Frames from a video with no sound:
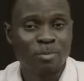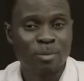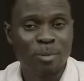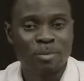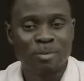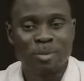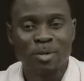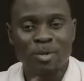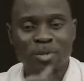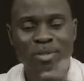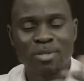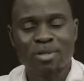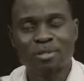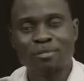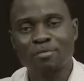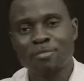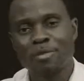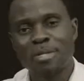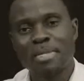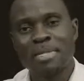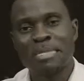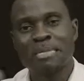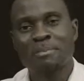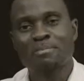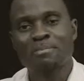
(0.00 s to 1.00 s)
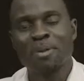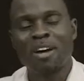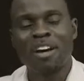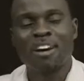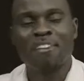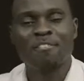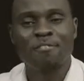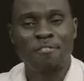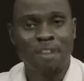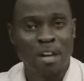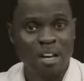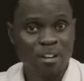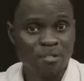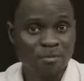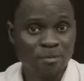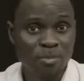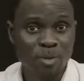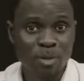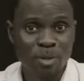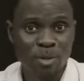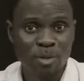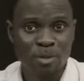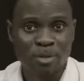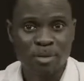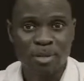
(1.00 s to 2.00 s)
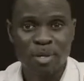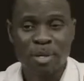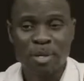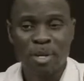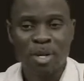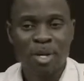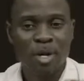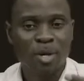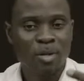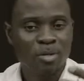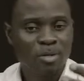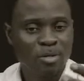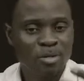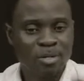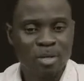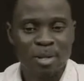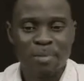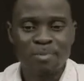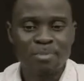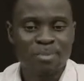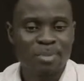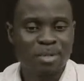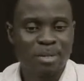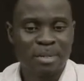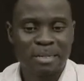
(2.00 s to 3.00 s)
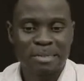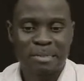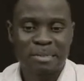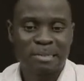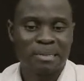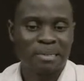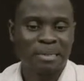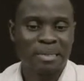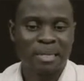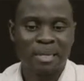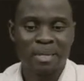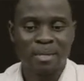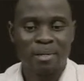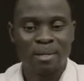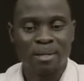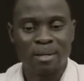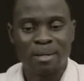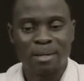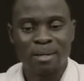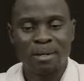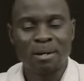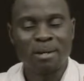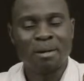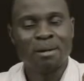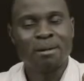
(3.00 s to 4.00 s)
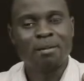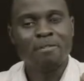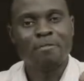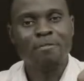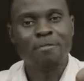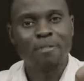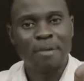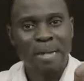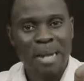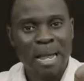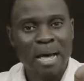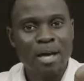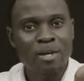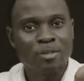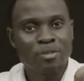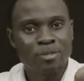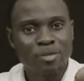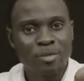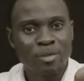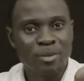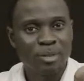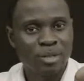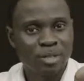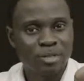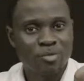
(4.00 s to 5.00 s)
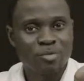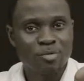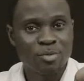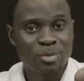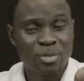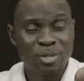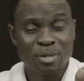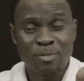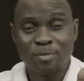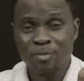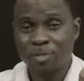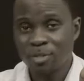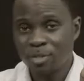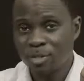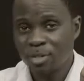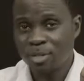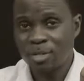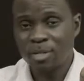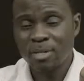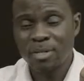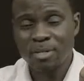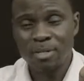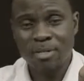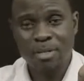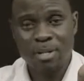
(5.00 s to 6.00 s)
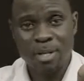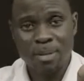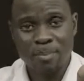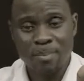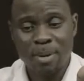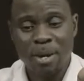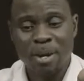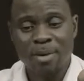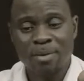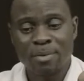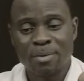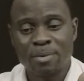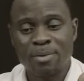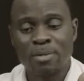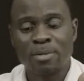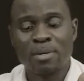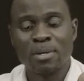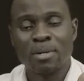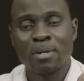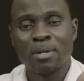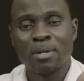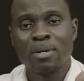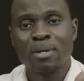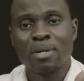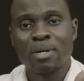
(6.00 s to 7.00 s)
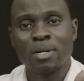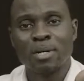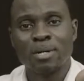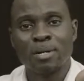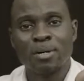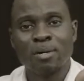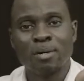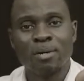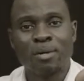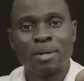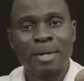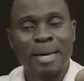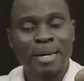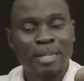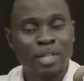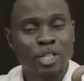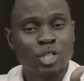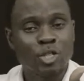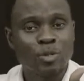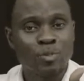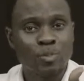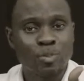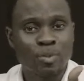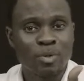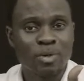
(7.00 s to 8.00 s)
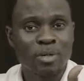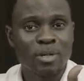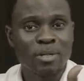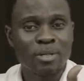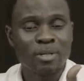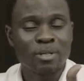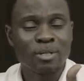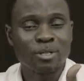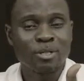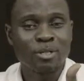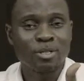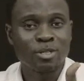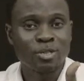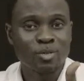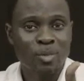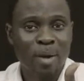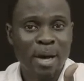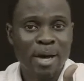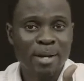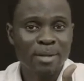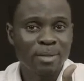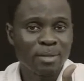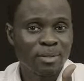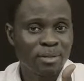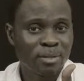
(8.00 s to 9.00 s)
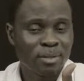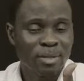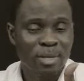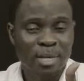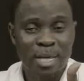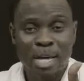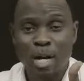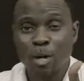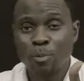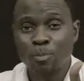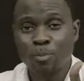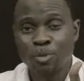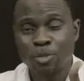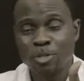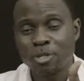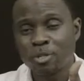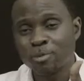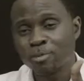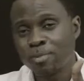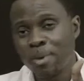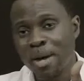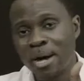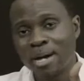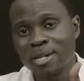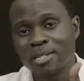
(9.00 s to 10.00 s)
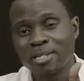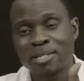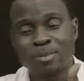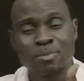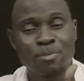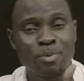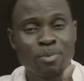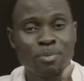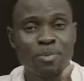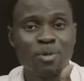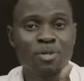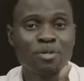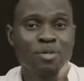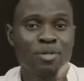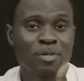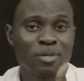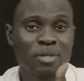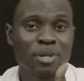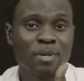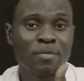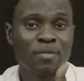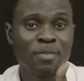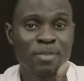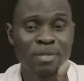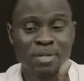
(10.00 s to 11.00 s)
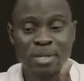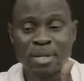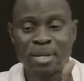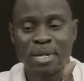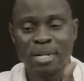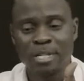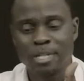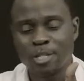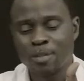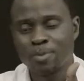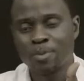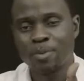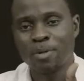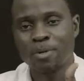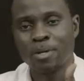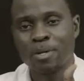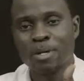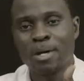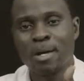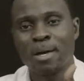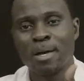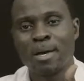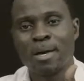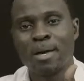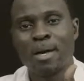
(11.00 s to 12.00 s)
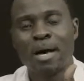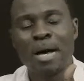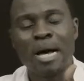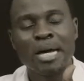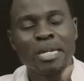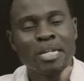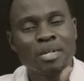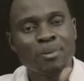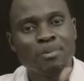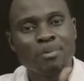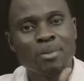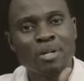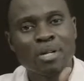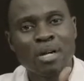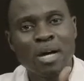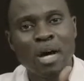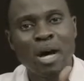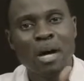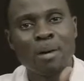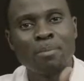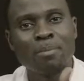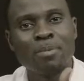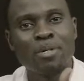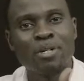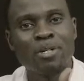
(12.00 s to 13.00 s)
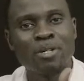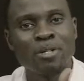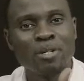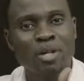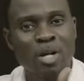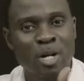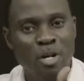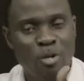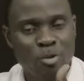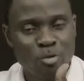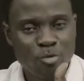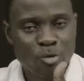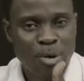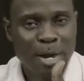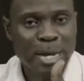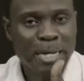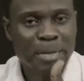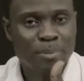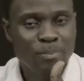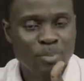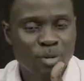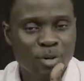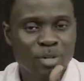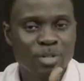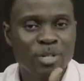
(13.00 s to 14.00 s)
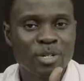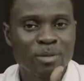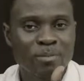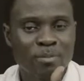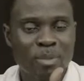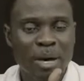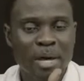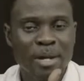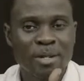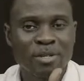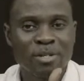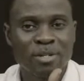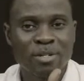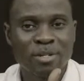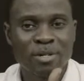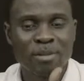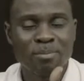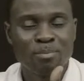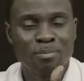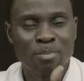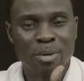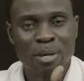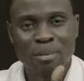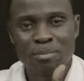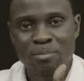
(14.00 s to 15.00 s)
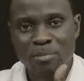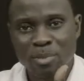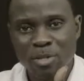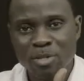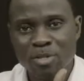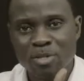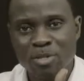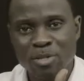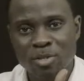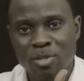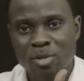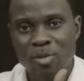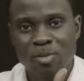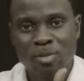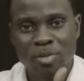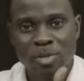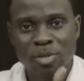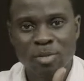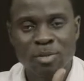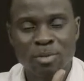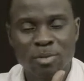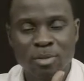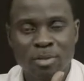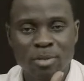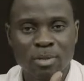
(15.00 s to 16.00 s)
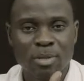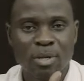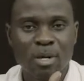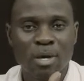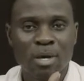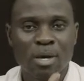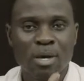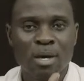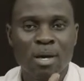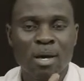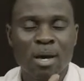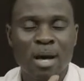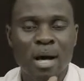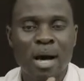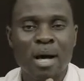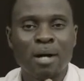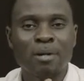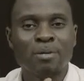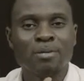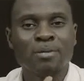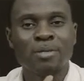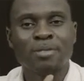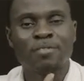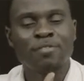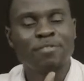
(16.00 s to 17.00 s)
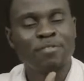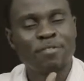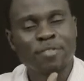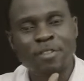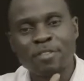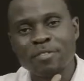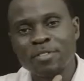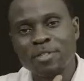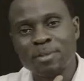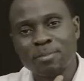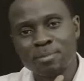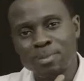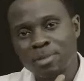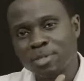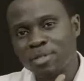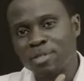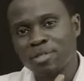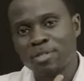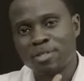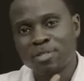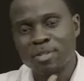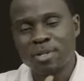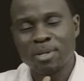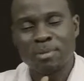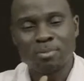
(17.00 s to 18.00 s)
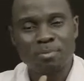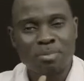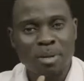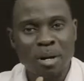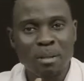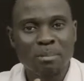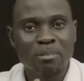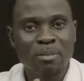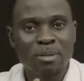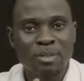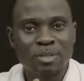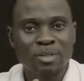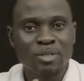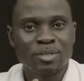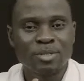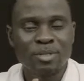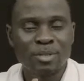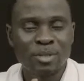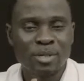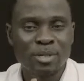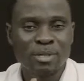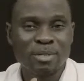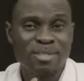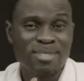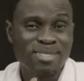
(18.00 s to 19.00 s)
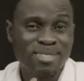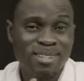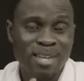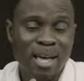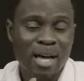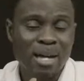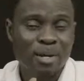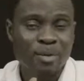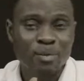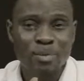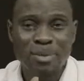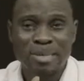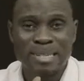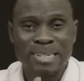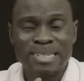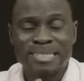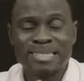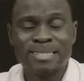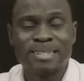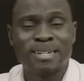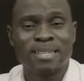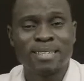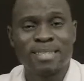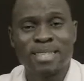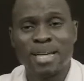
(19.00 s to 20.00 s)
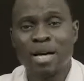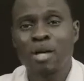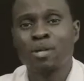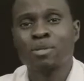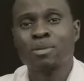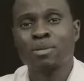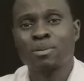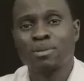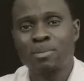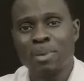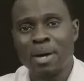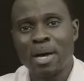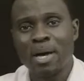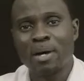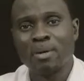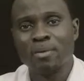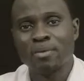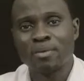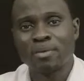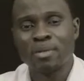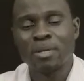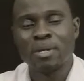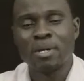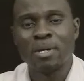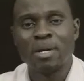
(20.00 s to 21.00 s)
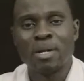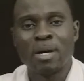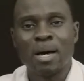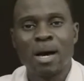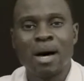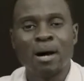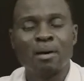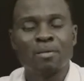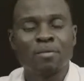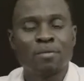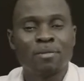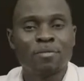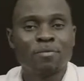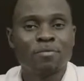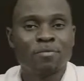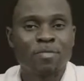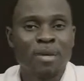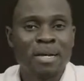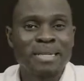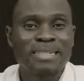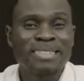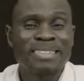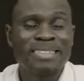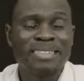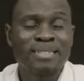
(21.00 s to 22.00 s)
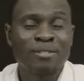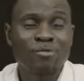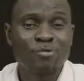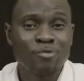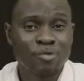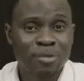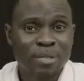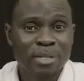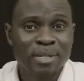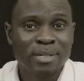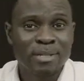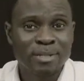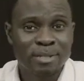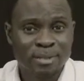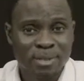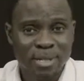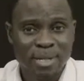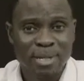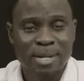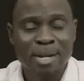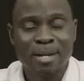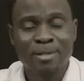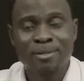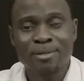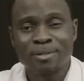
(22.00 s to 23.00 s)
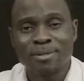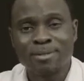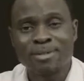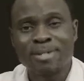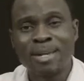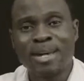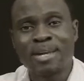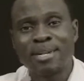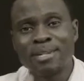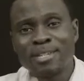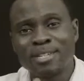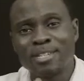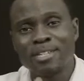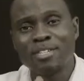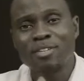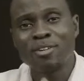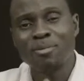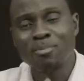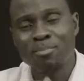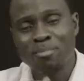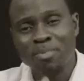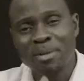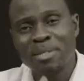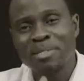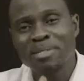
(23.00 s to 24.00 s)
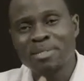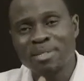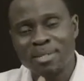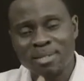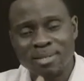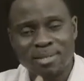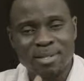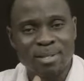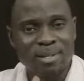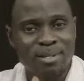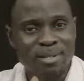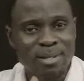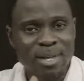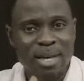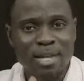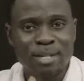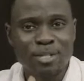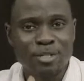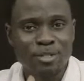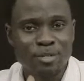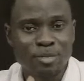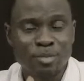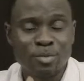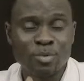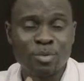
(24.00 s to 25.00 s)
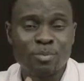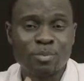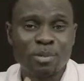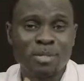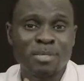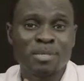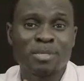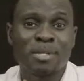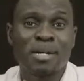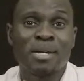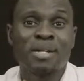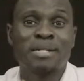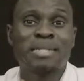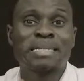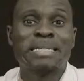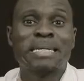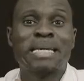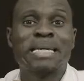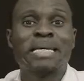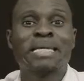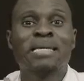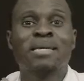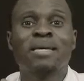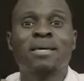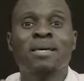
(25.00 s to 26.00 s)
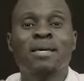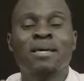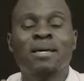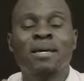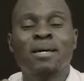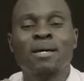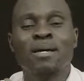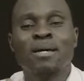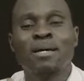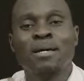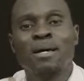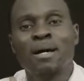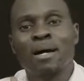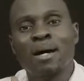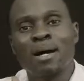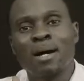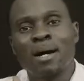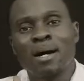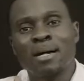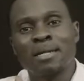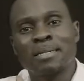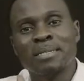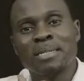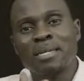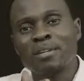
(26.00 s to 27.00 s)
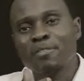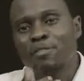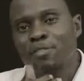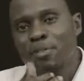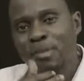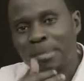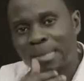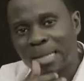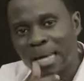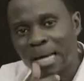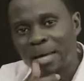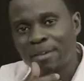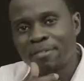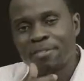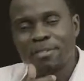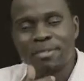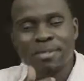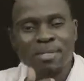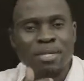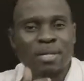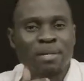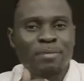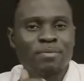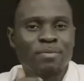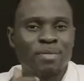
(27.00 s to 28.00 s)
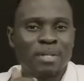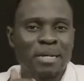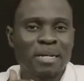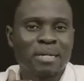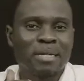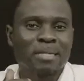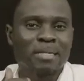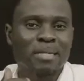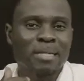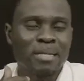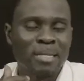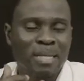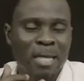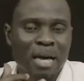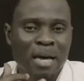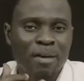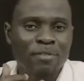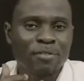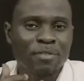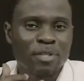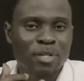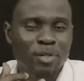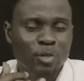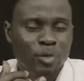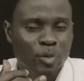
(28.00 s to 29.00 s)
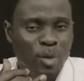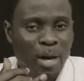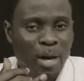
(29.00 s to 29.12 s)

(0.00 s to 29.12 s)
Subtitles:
But because I've written 5 books on subjects like financial literacy for teens and their parents, expert strategies that help you to package and promote yourself as an expert, how to become a great project manager and business consultant, how the 50 business you can publish, you can start with less than £1,000, how to invest in real estate, how you turn your business and turn into a business can give you life instead of taking the life that you